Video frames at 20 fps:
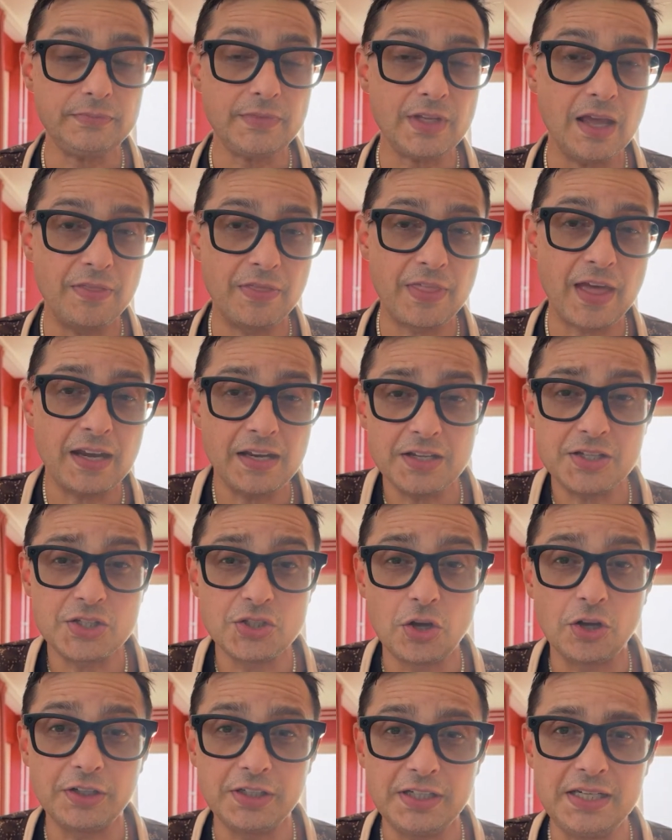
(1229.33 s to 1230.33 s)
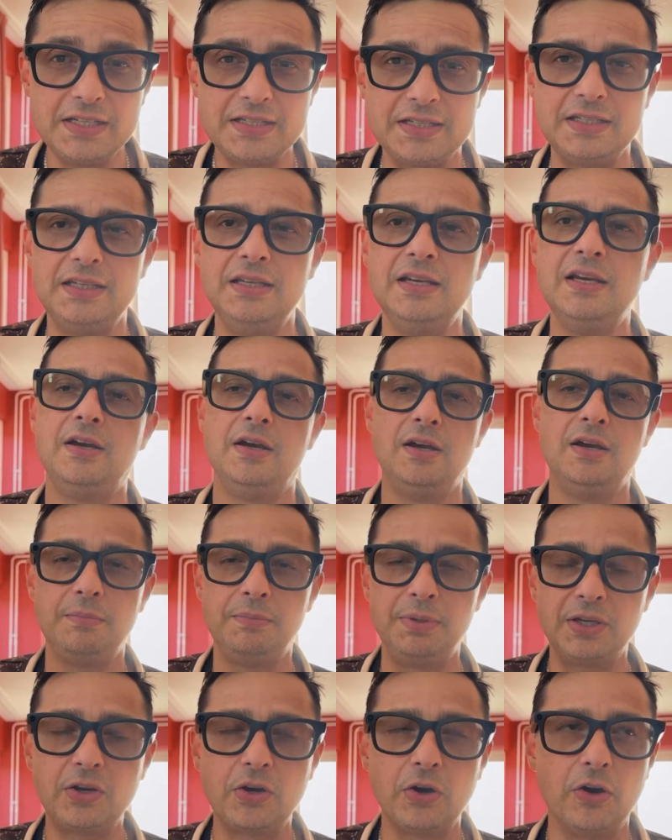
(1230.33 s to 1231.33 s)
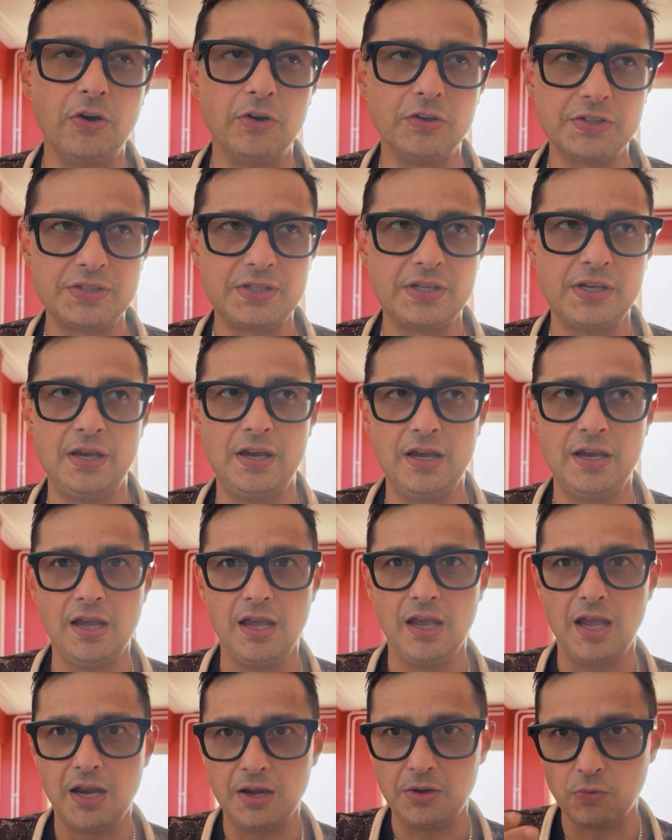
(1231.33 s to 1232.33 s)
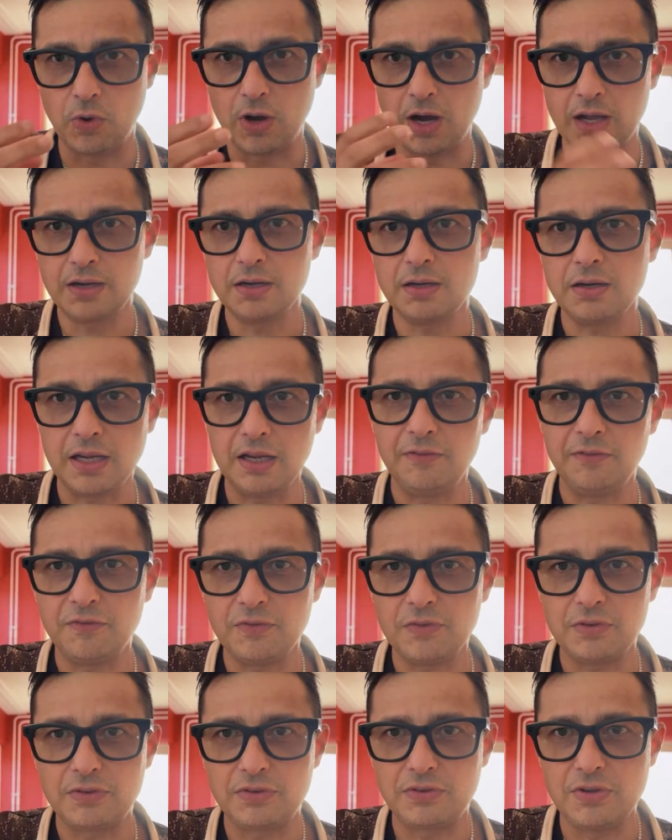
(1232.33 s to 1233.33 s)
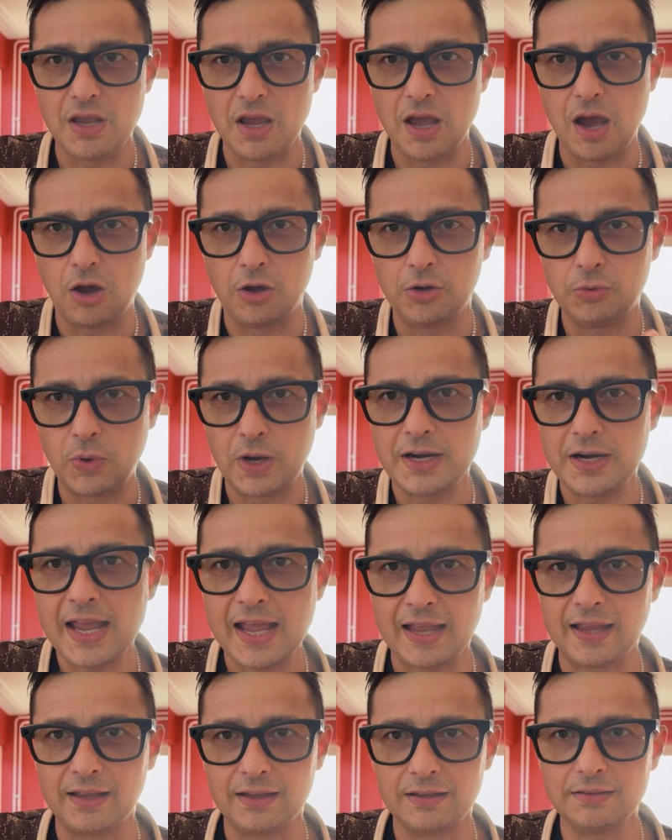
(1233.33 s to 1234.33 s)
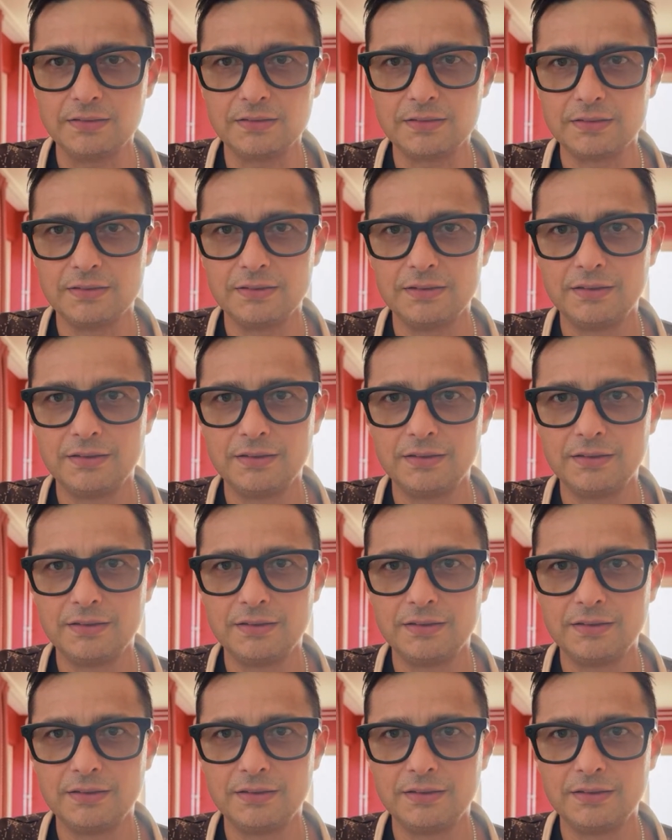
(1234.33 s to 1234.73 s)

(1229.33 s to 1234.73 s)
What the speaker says: And that is not easy, because on one hand,